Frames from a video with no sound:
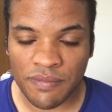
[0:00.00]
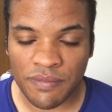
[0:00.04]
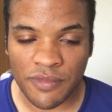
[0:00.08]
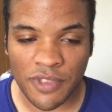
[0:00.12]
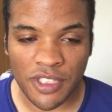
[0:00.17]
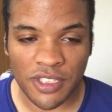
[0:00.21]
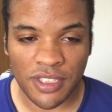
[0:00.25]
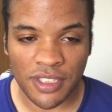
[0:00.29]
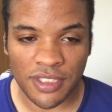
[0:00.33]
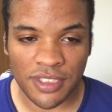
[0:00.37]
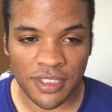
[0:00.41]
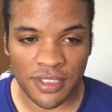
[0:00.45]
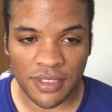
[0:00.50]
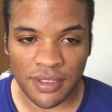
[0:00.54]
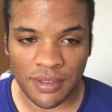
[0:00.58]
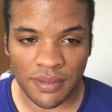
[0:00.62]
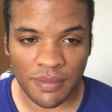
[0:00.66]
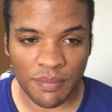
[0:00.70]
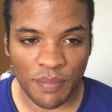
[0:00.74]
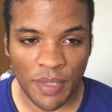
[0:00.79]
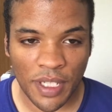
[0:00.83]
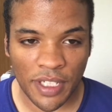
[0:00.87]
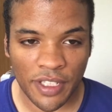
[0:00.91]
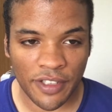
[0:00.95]
This is
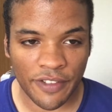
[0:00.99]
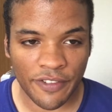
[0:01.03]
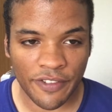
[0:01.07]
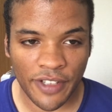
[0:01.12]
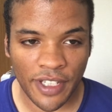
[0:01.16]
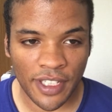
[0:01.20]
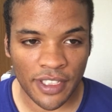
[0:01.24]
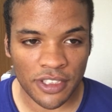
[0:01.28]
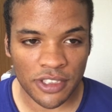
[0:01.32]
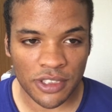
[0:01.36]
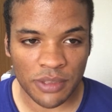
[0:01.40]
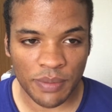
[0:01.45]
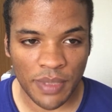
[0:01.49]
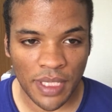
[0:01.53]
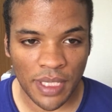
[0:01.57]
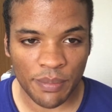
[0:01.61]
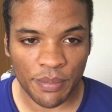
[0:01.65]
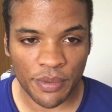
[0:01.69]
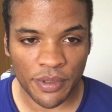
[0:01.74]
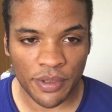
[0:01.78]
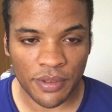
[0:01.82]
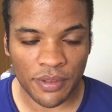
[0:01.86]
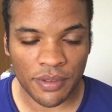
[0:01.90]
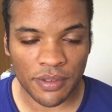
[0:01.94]
better for English
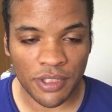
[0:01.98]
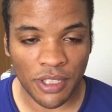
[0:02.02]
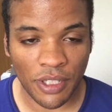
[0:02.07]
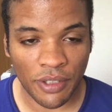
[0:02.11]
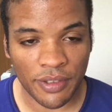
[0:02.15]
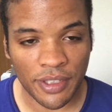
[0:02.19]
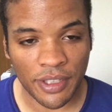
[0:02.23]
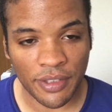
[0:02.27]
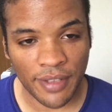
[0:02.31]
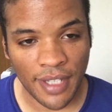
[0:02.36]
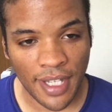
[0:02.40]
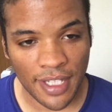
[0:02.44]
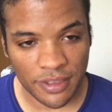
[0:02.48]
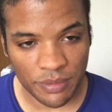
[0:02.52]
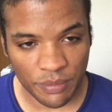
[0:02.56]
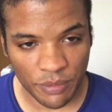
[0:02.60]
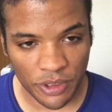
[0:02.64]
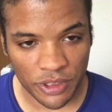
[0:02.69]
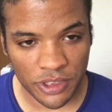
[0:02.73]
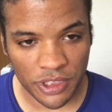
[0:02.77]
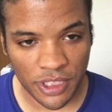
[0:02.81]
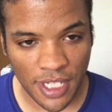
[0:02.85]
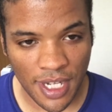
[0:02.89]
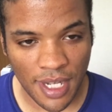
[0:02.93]
people. Tokyo has
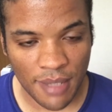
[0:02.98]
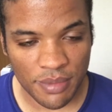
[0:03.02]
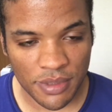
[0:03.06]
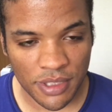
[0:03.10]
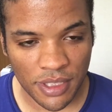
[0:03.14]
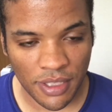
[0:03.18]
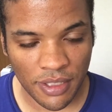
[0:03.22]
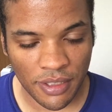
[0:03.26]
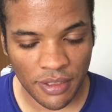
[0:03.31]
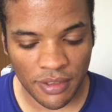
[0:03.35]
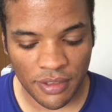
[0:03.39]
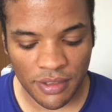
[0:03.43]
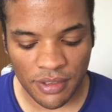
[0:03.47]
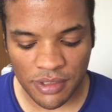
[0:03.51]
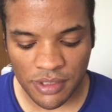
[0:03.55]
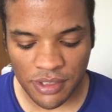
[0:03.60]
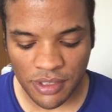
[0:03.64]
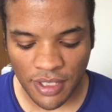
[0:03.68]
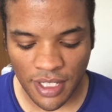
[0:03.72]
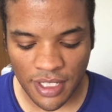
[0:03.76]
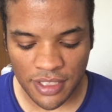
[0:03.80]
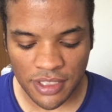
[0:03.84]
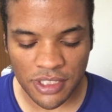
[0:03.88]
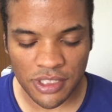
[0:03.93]
more jobs though,
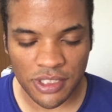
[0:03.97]
so